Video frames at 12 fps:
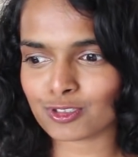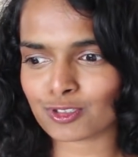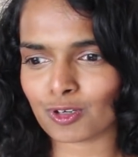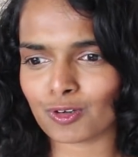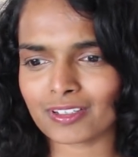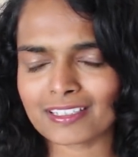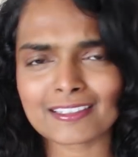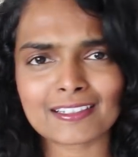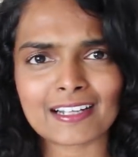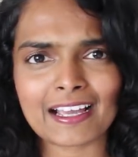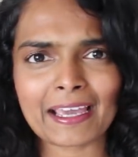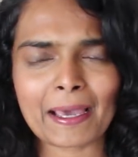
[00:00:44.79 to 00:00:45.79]
So here
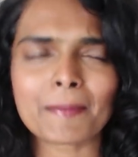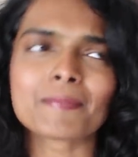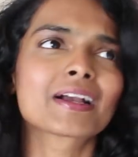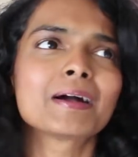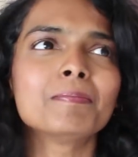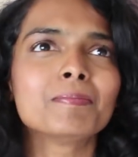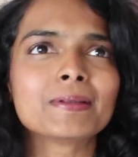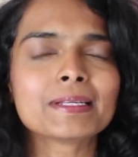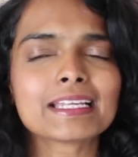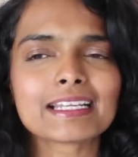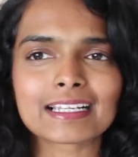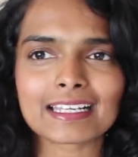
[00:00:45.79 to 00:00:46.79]
I am,
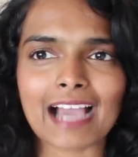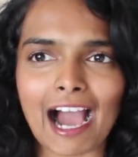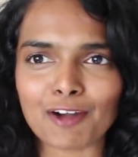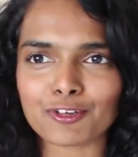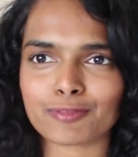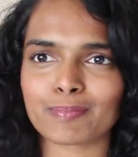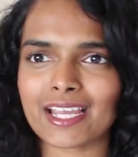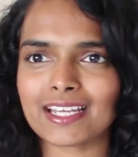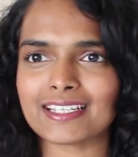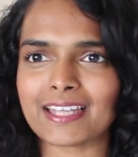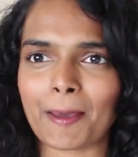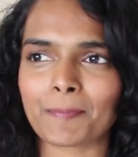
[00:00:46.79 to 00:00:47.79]
completely out of my
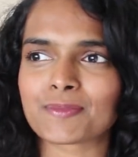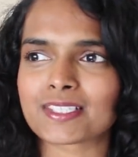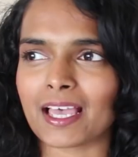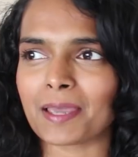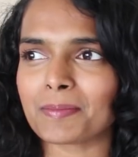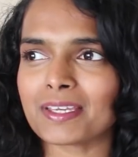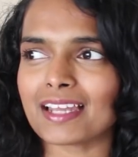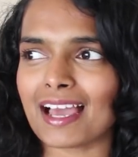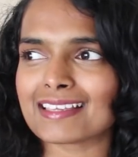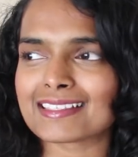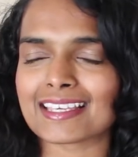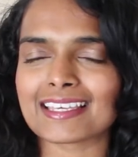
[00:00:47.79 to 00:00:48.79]
depths. I mean,
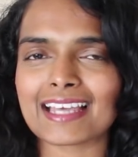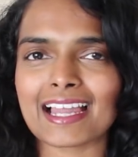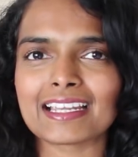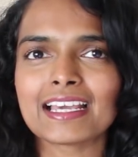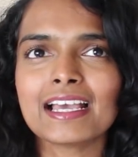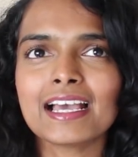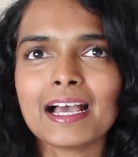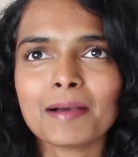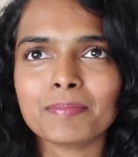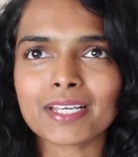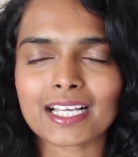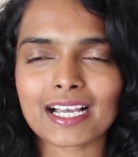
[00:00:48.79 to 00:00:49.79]
I say that
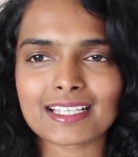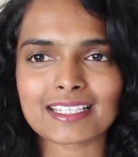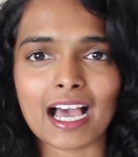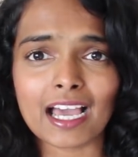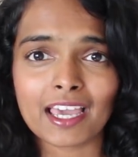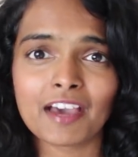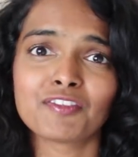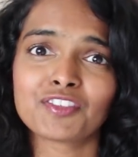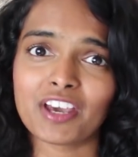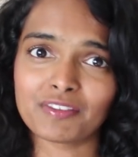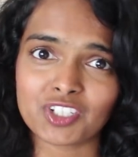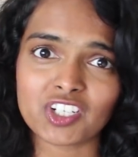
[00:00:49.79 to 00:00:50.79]
because I have
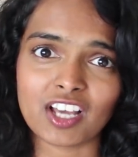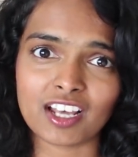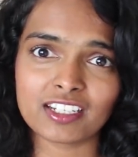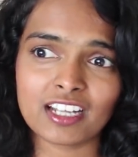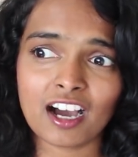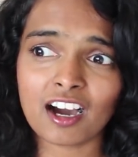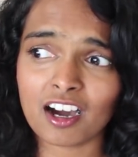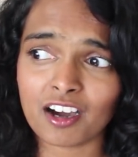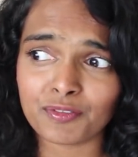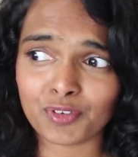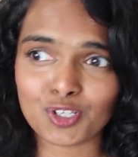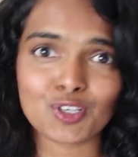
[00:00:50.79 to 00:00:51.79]
never done
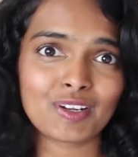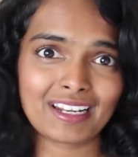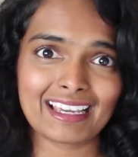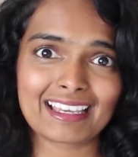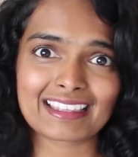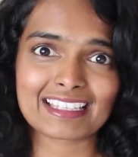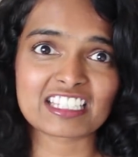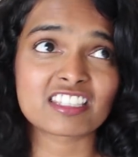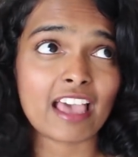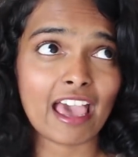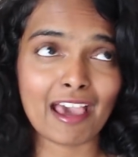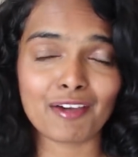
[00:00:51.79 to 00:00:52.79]
a video like
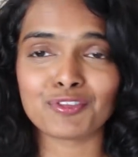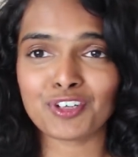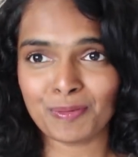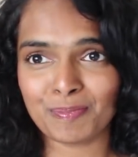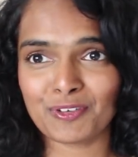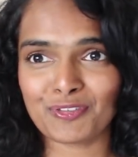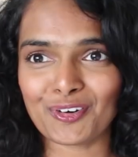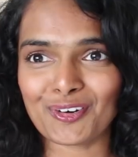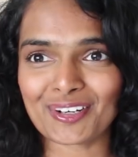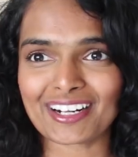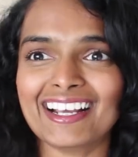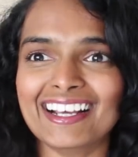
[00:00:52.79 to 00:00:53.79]
this ever before.